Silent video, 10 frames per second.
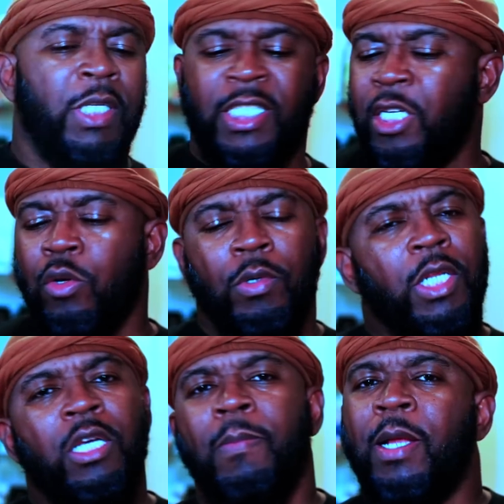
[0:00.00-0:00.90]
she don't
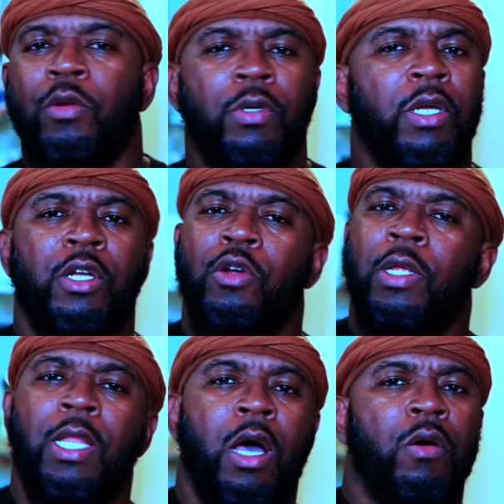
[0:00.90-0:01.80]
live by no good
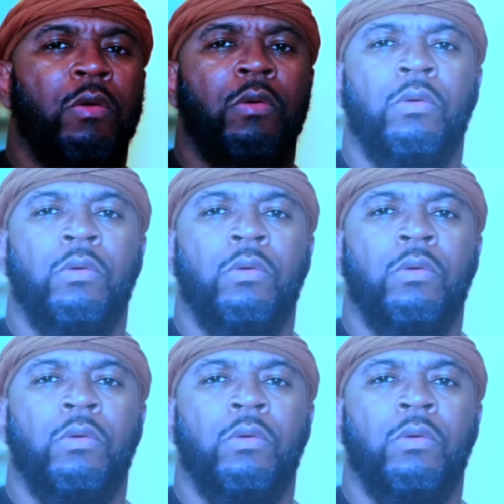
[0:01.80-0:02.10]
girl law.